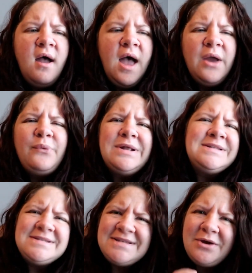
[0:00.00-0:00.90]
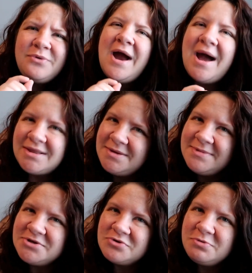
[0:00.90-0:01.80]
I wouldn't say we're at the
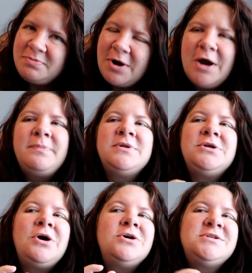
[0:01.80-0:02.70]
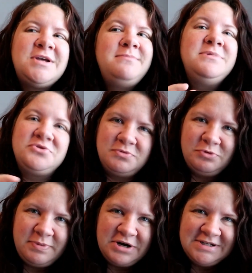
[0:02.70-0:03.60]
miserable part, but there are some
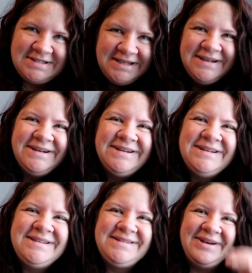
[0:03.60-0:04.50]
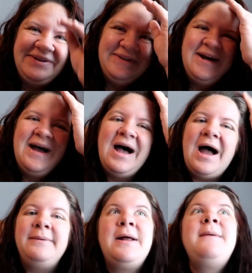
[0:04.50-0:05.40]
miserable parts. So
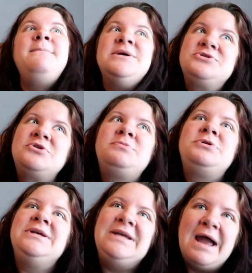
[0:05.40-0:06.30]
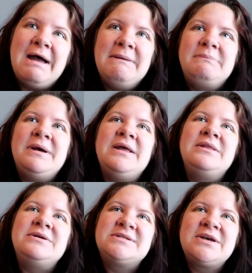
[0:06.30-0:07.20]
I'm not miserable yet, but
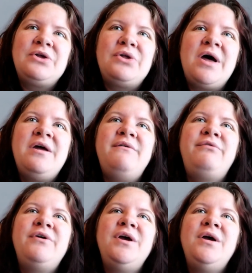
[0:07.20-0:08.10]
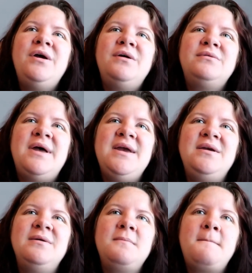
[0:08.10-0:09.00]
there's like a lot of
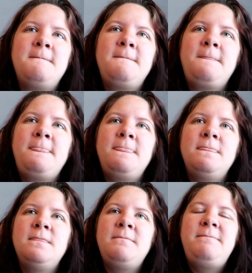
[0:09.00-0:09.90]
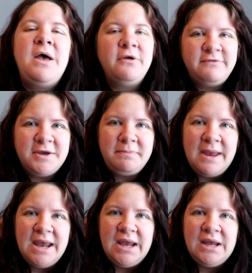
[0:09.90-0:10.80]
like pelvic
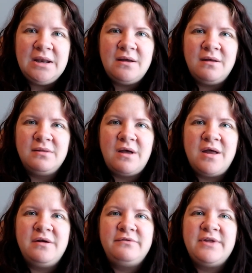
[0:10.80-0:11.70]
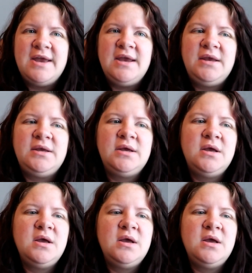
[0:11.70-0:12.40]
pain, a lot of like